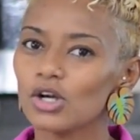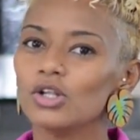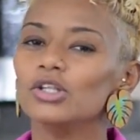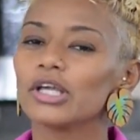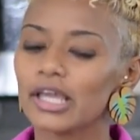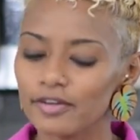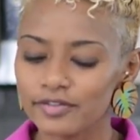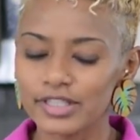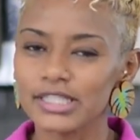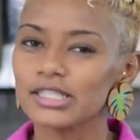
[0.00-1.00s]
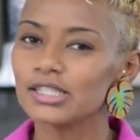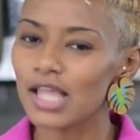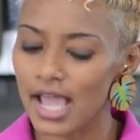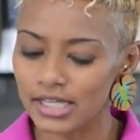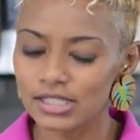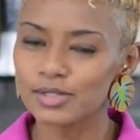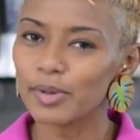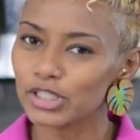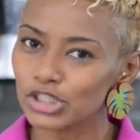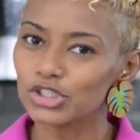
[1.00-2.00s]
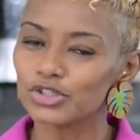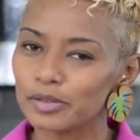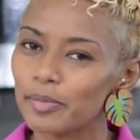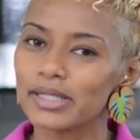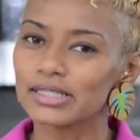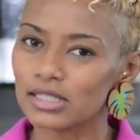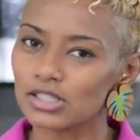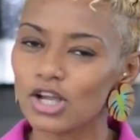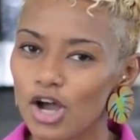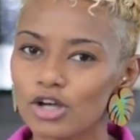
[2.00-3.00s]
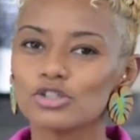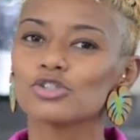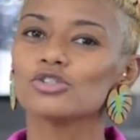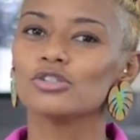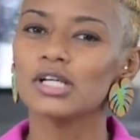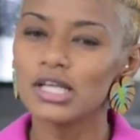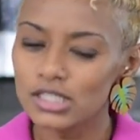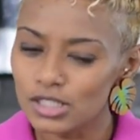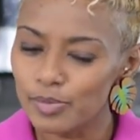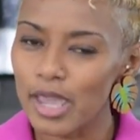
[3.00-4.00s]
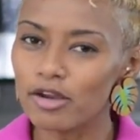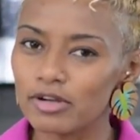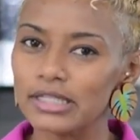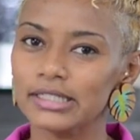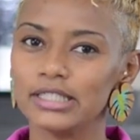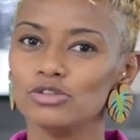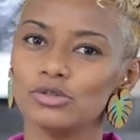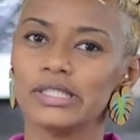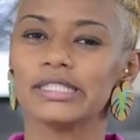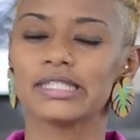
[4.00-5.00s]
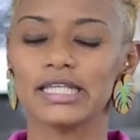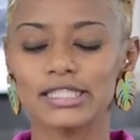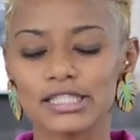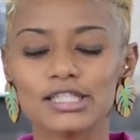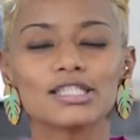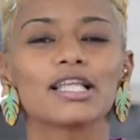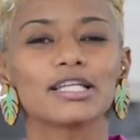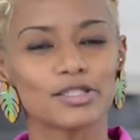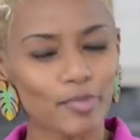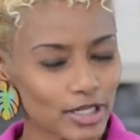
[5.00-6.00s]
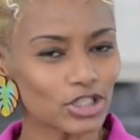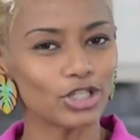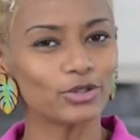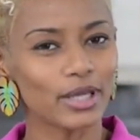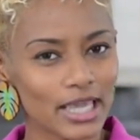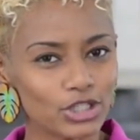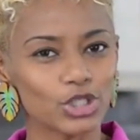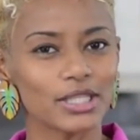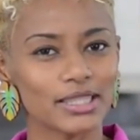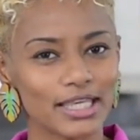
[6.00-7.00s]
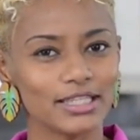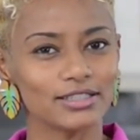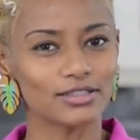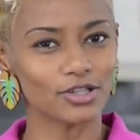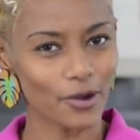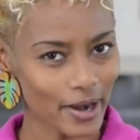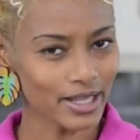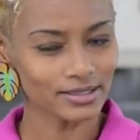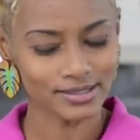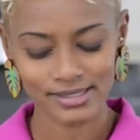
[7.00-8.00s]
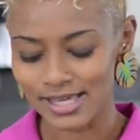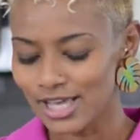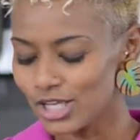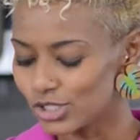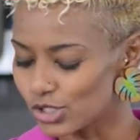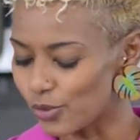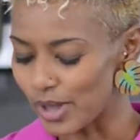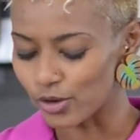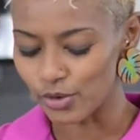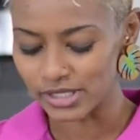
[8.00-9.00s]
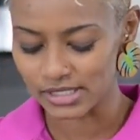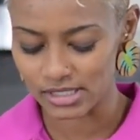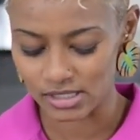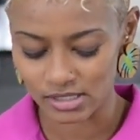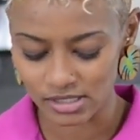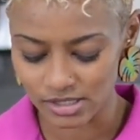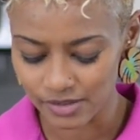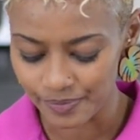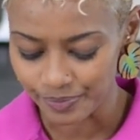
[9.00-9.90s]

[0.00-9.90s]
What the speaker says: looking for these nice special treatment at your house, so sparingly do these things. This is like special occasion things, all right? So we're going to